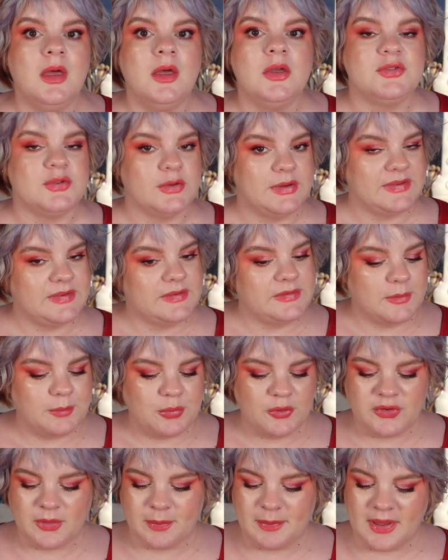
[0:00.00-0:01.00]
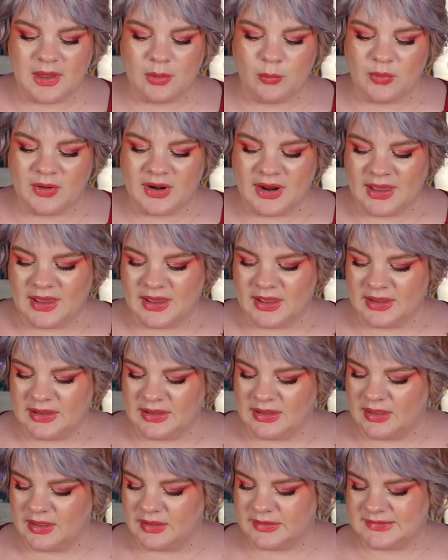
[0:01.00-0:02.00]
So this is the project pan where
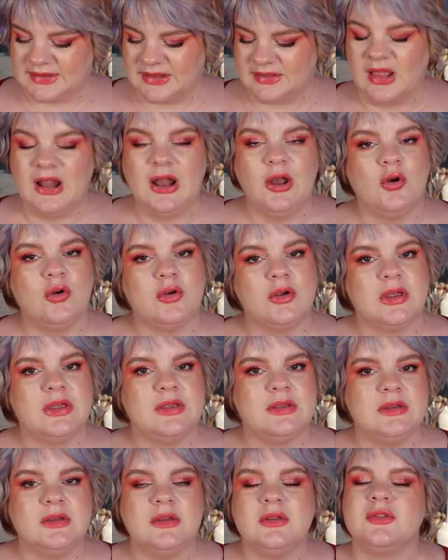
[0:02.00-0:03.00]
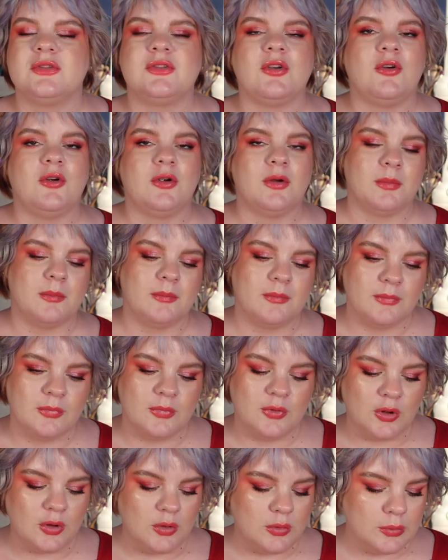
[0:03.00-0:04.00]
I set
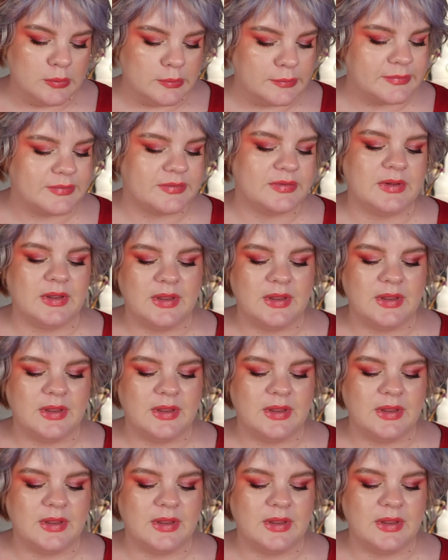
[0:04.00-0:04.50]
long-term goals